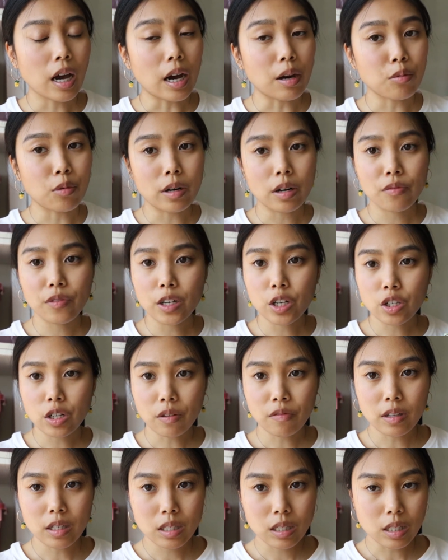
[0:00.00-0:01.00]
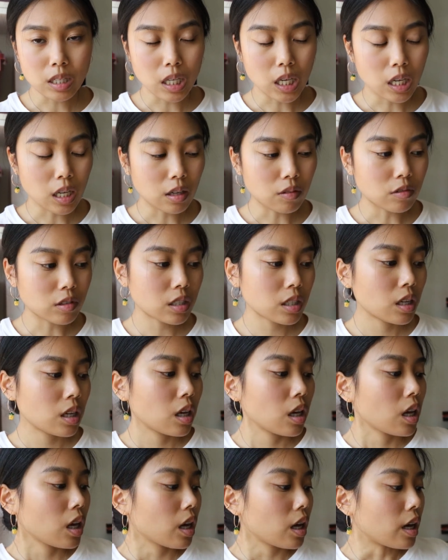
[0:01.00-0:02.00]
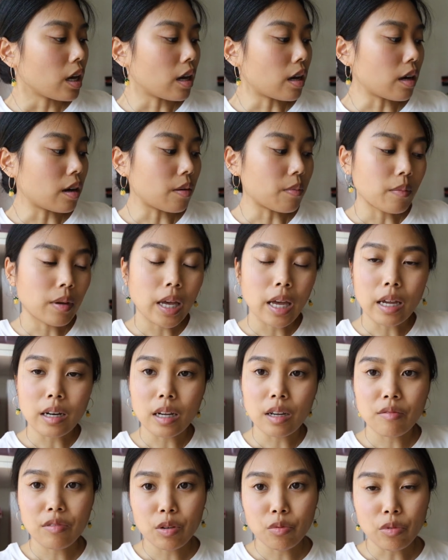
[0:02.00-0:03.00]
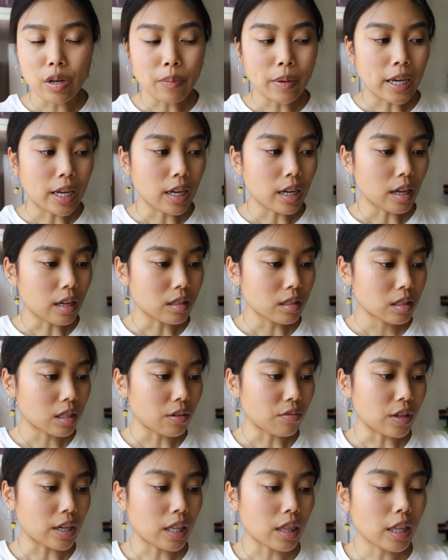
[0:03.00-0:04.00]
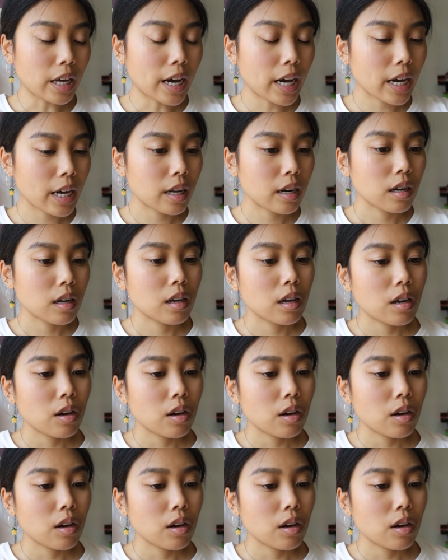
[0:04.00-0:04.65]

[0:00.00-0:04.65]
I wanna finish off the sleeves, um, any of the ribbing and stuff like that